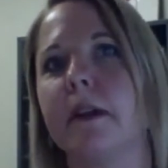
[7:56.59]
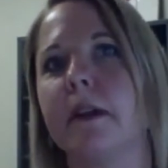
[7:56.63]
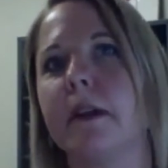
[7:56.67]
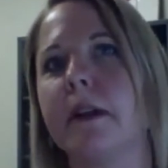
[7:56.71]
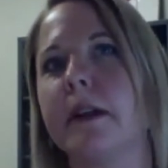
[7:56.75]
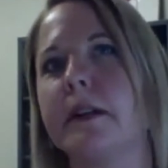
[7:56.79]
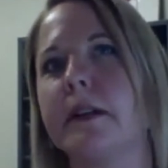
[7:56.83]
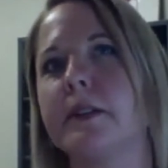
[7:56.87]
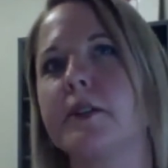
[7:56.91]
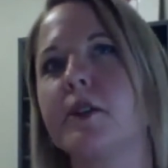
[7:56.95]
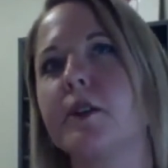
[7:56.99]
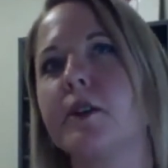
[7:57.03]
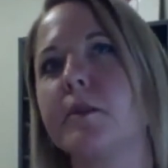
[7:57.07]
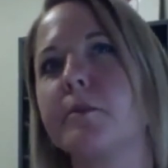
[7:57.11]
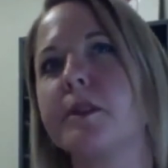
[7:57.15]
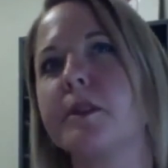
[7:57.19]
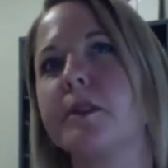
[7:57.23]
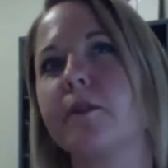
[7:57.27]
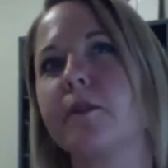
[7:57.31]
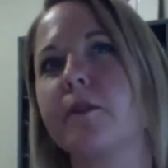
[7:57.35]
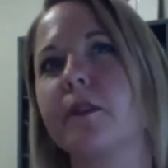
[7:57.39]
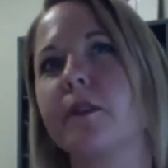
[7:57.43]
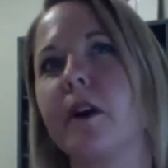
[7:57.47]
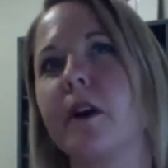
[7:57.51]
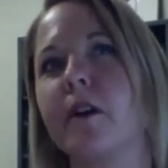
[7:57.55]
In terms
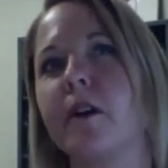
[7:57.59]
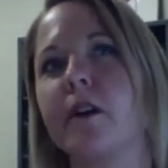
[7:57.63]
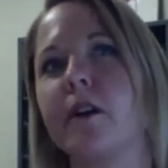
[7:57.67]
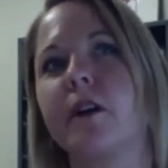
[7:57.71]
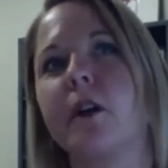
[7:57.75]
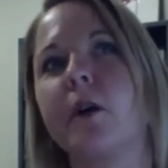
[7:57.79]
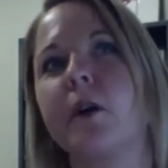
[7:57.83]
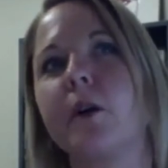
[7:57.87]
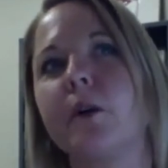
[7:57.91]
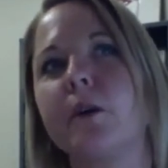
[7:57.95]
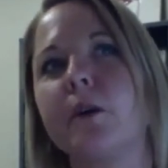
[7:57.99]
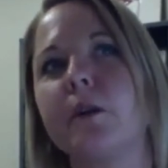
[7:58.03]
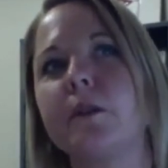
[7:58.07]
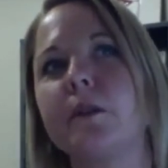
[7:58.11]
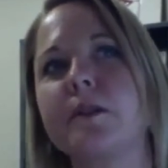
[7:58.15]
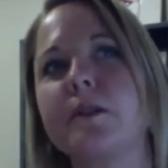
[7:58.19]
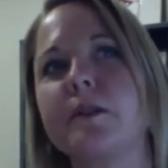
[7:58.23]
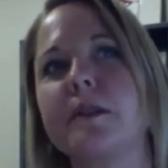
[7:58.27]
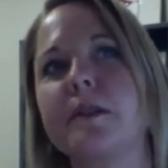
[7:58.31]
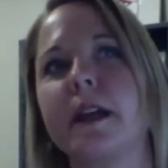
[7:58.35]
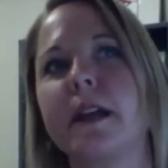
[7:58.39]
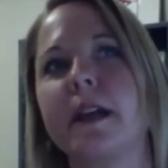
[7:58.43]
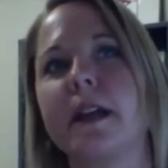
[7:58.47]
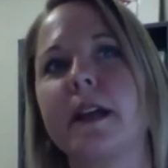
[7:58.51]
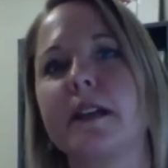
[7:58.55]
of our goals,
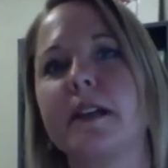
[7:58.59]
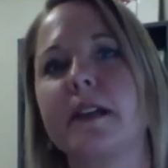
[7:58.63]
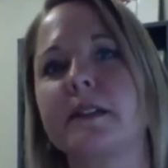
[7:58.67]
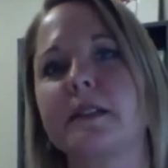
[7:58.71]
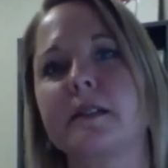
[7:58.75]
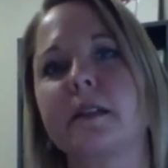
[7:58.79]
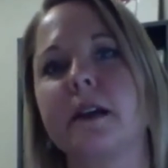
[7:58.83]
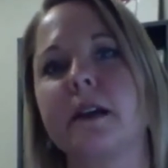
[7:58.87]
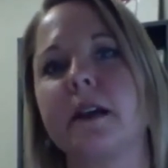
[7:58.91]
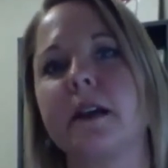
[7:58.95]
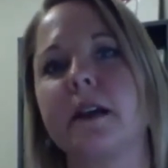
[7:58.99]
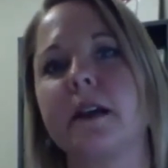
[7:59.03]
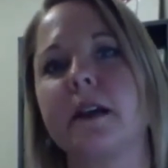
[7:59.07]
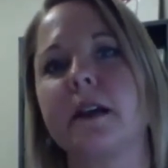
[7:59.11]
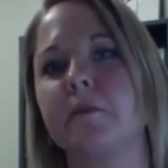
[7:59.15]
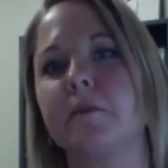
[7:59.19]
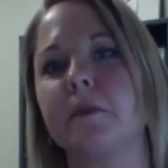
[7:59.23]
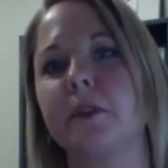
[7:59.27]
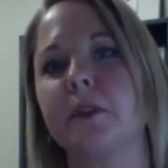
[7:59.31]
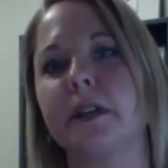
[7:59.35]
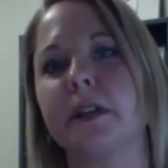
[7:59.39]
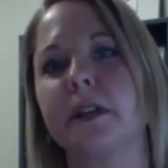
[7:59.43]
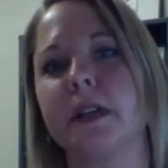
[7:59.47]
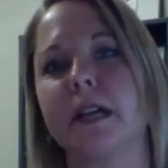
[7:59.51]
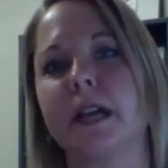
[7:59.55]
I guess
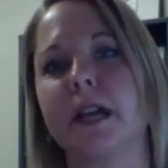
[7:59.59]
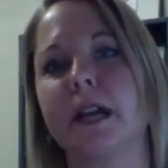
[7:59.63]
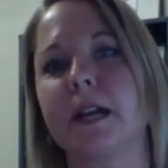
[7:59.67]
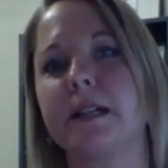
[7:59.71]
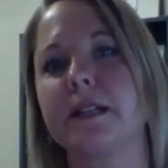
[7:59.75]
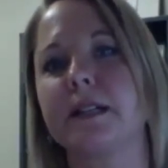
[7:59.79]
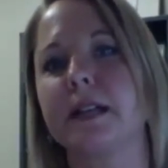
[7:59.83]
looking at